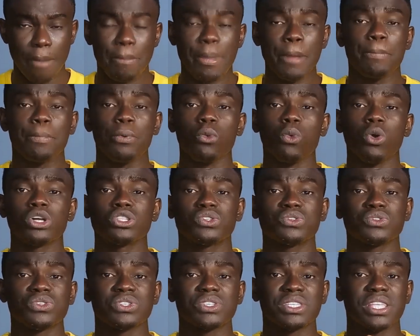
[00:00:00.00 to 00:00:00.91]
People want
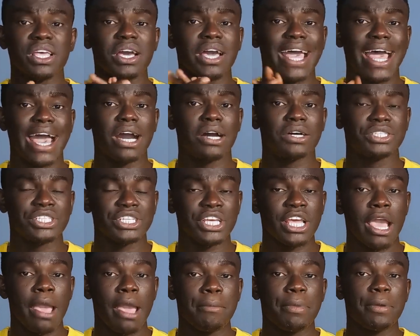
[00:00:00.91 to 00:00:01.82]
to stay
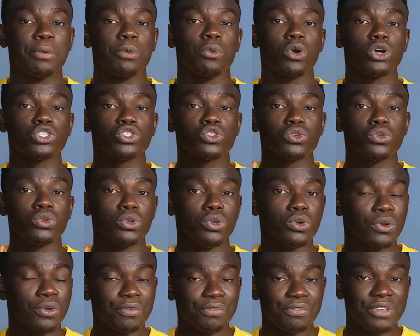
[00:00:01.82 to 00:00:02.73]
healthy, people want to
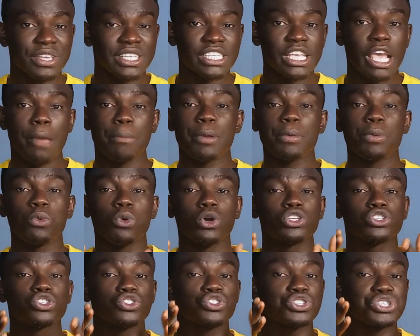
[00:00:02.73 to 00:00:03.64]
look fit, people
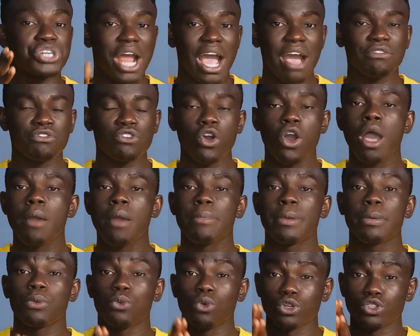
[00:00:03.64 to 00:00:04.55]
want to travel,
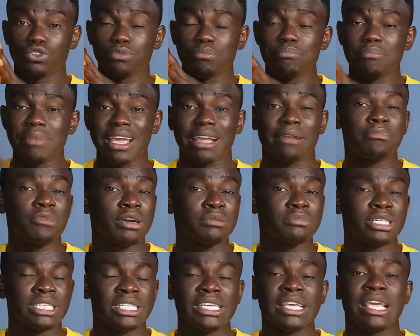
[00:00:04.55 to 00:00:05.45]
people want to make more
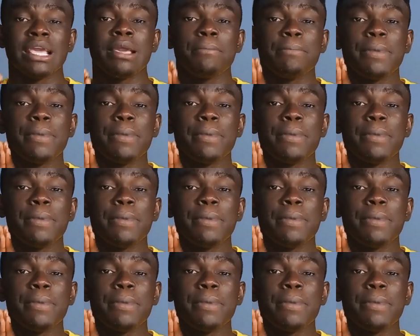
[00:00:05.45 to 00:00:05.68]
money,